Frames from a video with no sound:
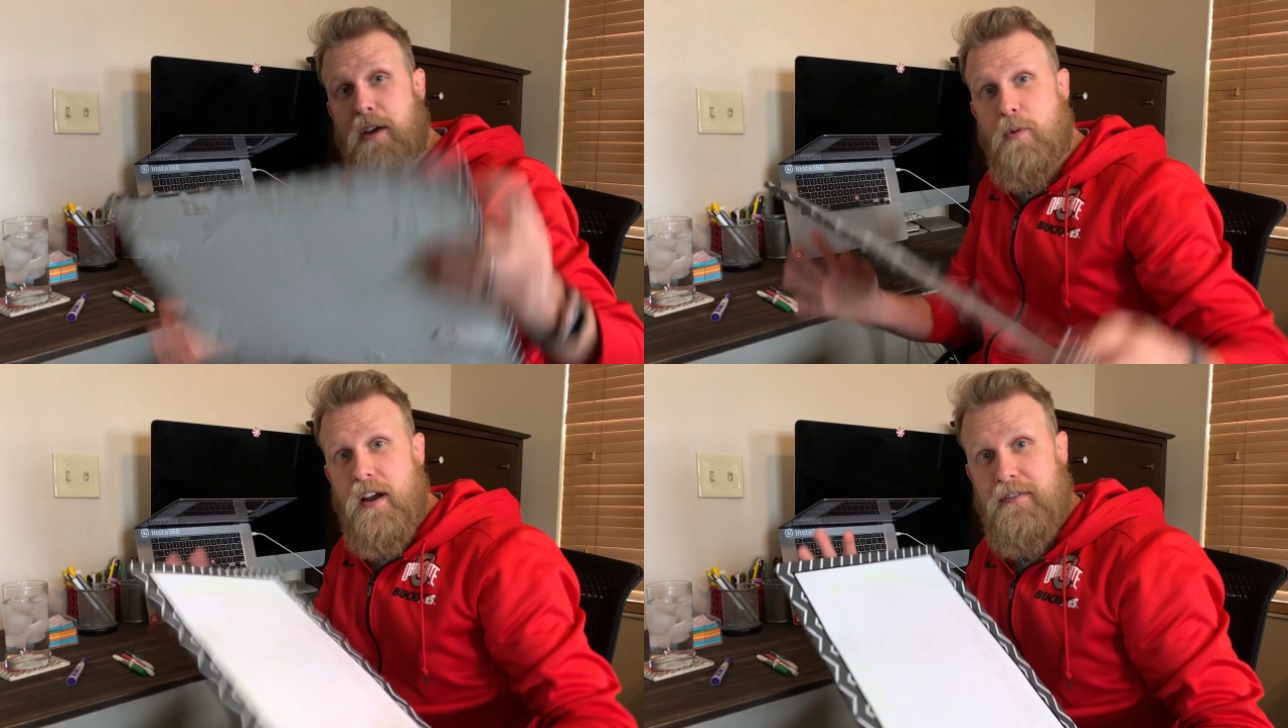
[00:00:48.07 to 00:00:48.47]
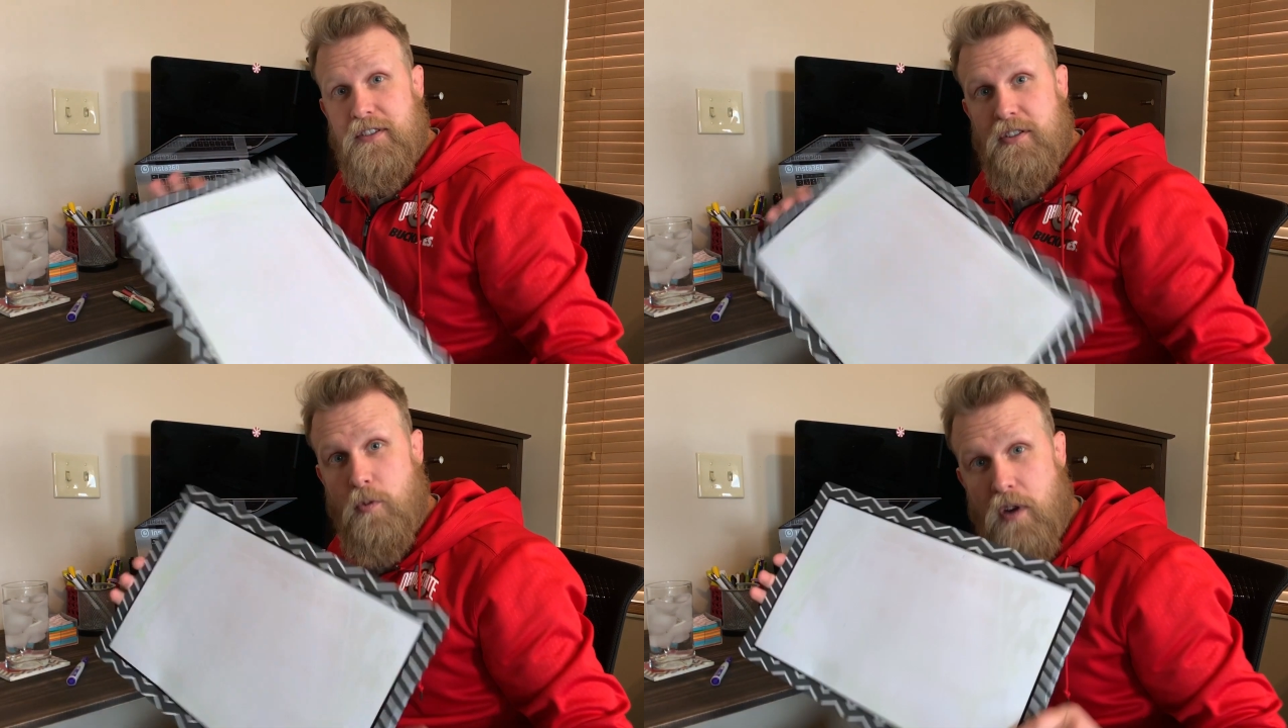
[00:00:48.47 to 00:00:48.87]

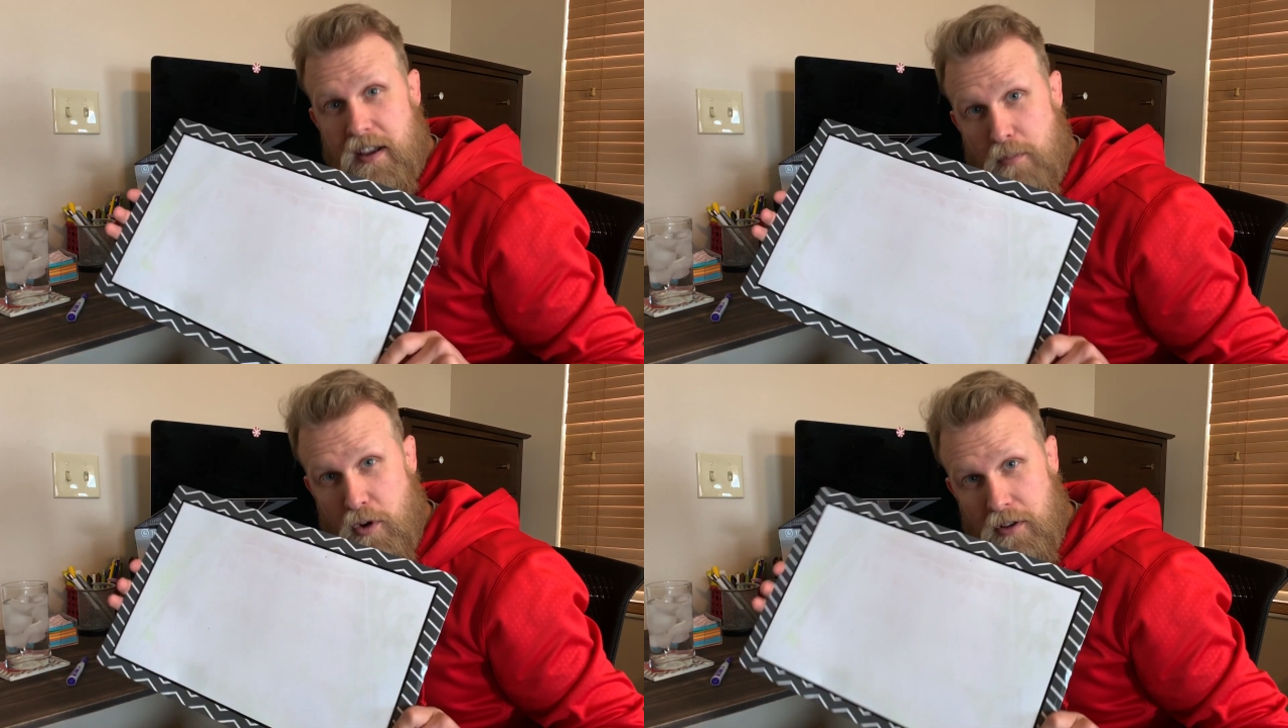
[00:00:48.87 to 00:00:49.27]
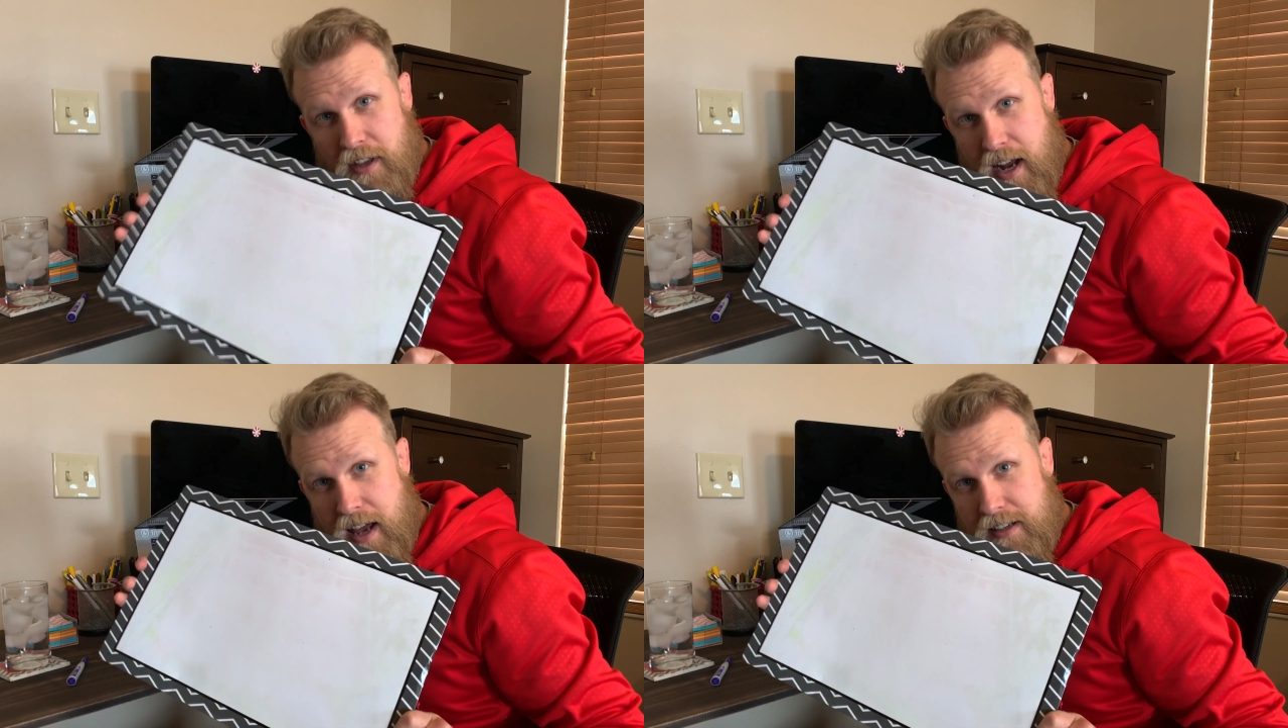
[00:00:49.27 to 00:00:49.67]
wife's whiteboard
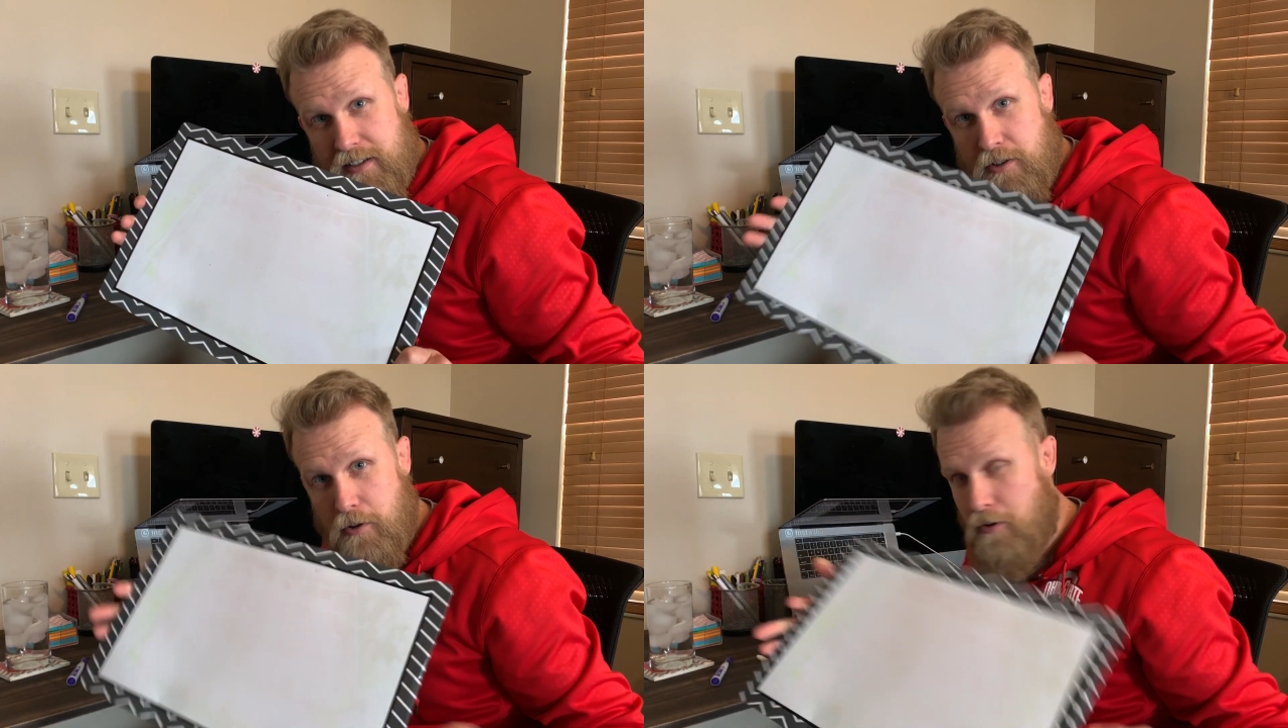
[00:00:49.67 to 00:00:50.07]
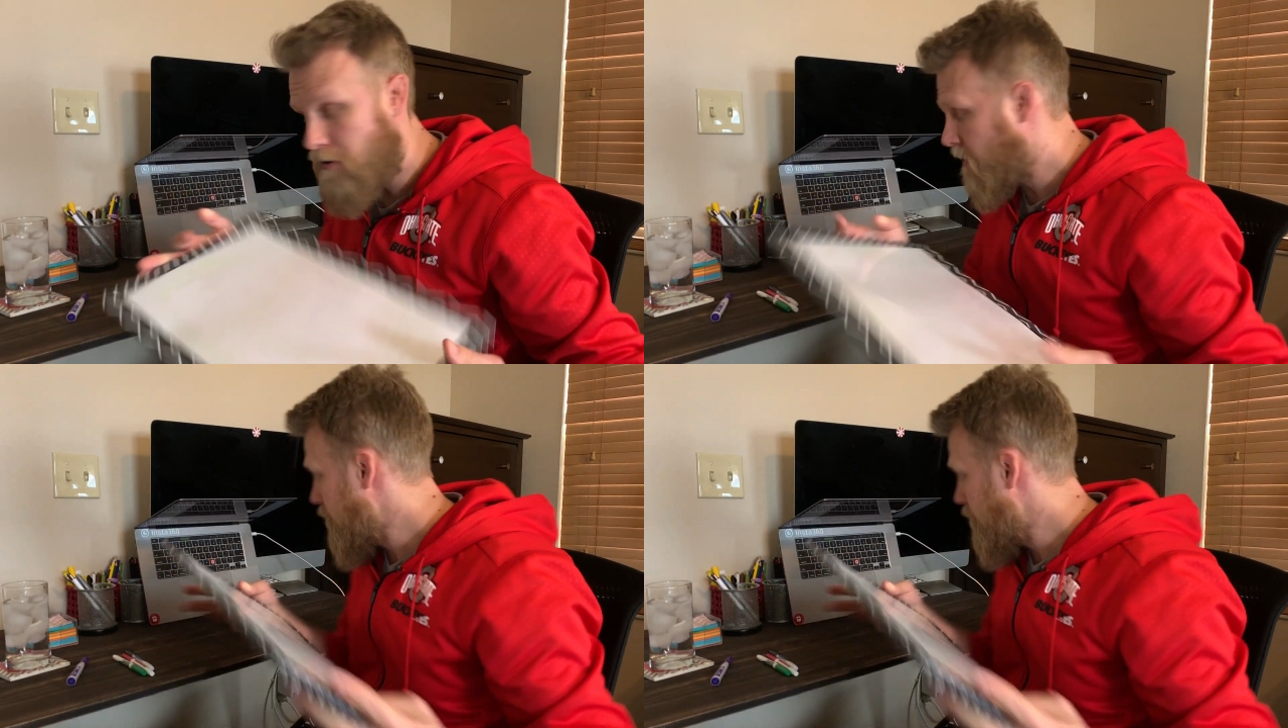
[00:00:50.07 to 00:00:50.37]
that I stole.